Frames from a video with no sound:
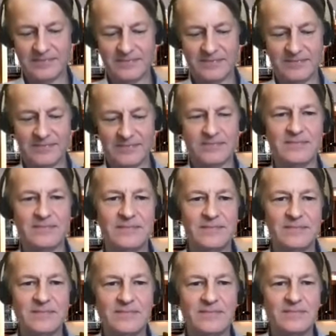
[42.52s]

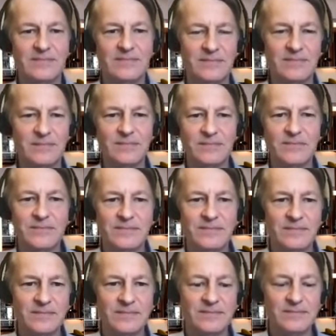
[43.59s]

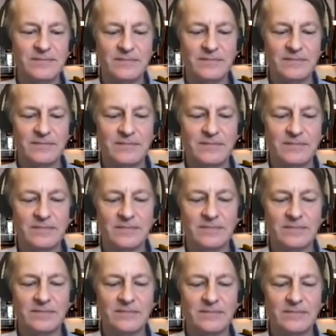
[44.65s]

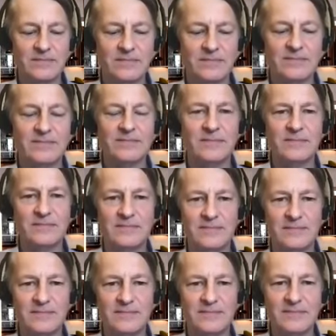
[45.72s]

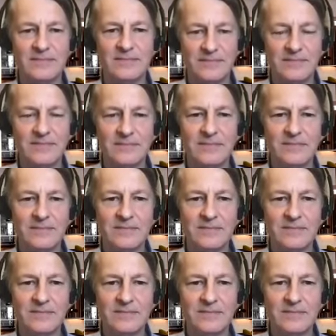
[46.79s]
[no speech]